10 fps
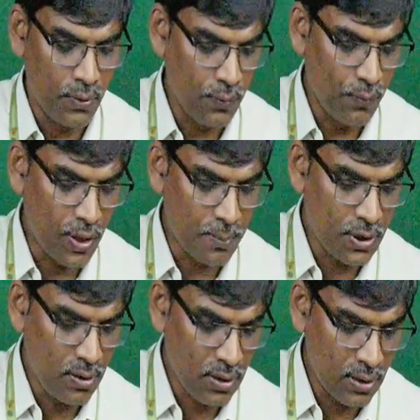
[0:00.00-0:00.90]
we
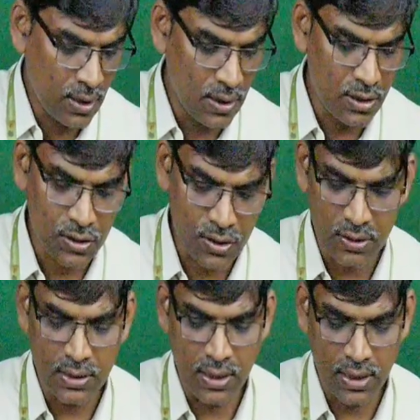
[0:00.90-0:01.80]
observed in the DC shunt
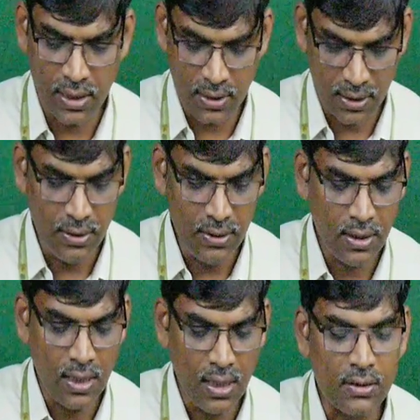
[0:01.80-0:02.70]
generator,
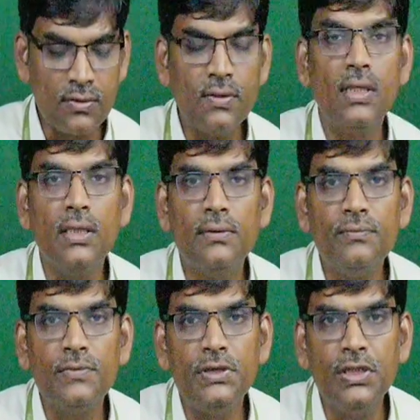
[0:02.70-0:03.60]
actually
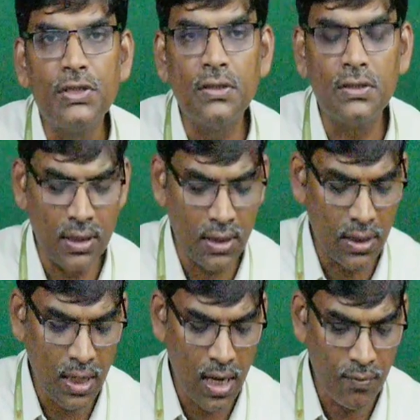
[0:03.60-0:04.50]
DC shunt
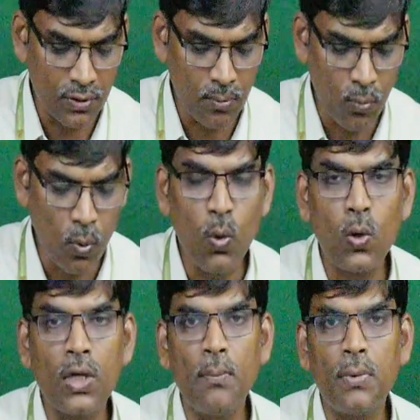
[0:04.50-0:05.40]
generator having the more
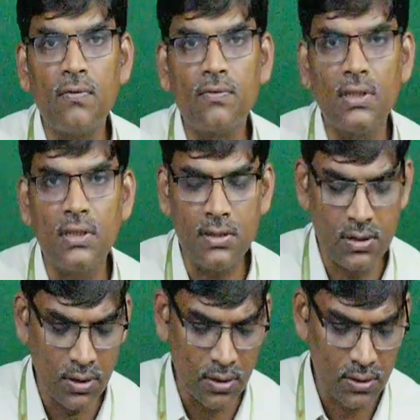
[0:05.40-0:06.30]
number of turns,
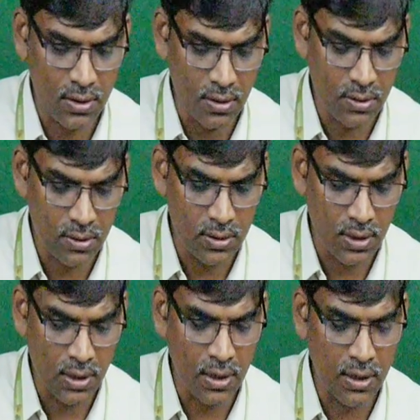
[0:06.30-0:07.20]
the shunt
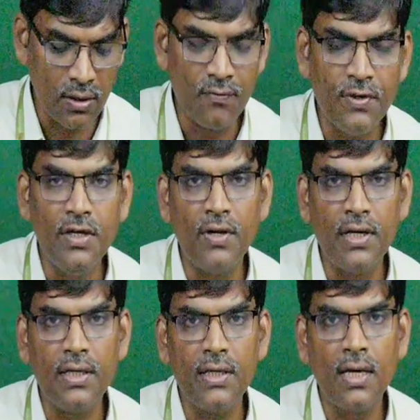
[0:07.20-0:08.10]
generator, the field
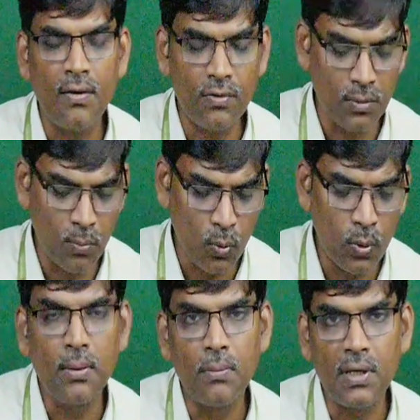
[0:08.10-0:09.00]
winding having the more
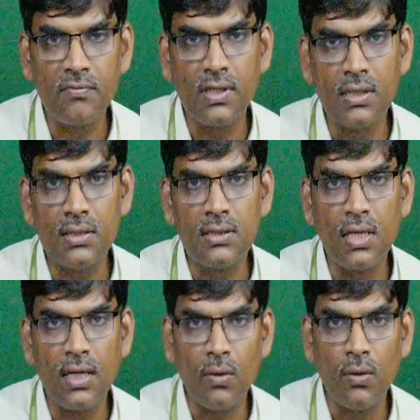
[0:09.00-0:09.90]
number of turns
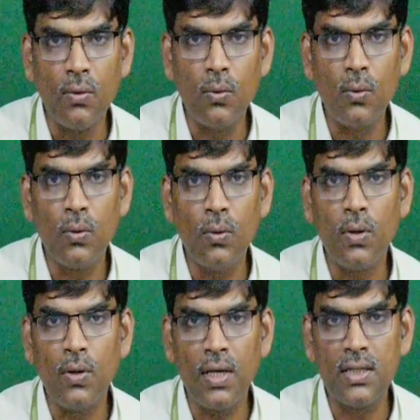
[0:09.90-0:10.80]
and
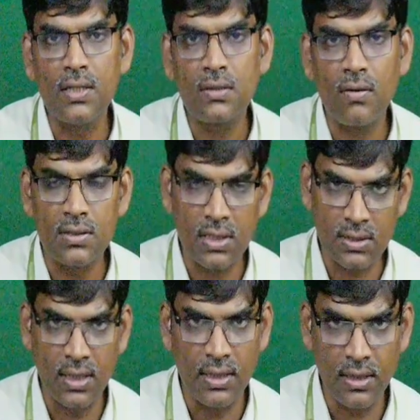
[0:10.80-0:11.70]
less cross
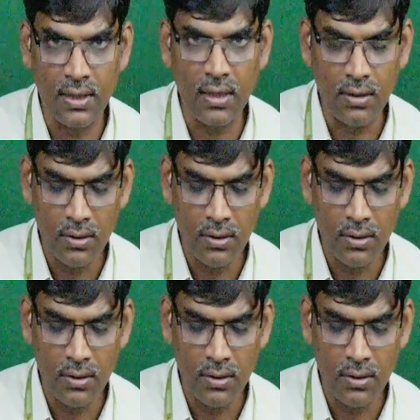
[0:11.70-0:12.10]
sectional area.